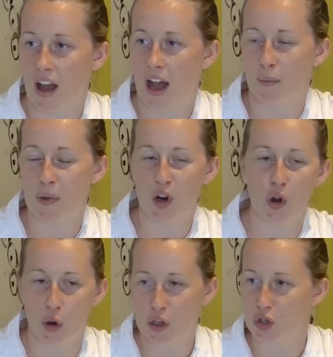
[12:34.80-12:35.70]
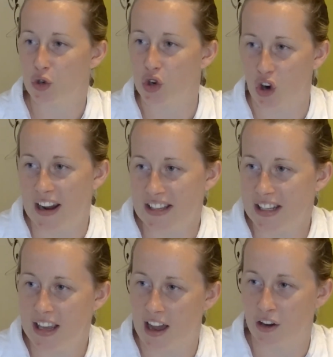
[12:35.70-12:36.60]
but not going too crazy
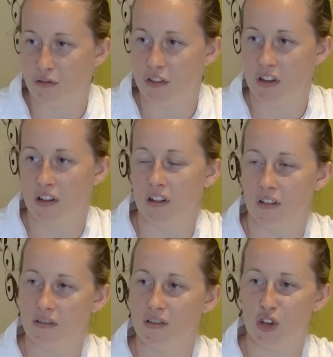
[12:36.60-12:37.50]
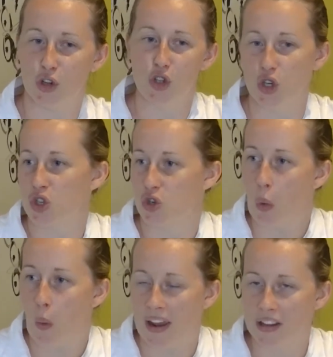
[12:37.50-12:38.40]
out of the traditional
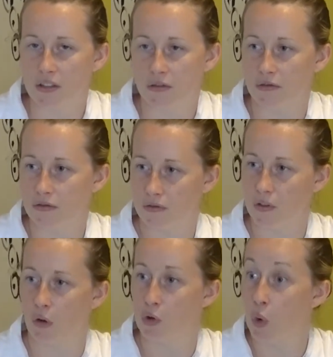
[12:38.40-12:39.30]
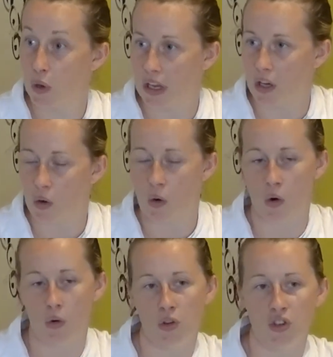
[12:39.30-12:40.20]
ways of cooking
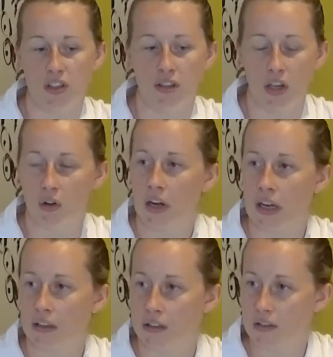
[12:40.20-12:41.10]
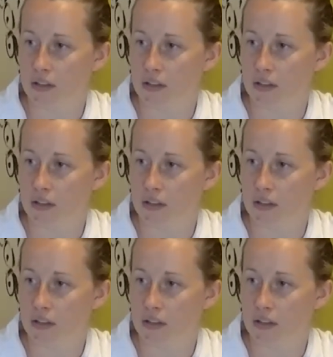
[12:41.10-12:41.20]
or using ingredients.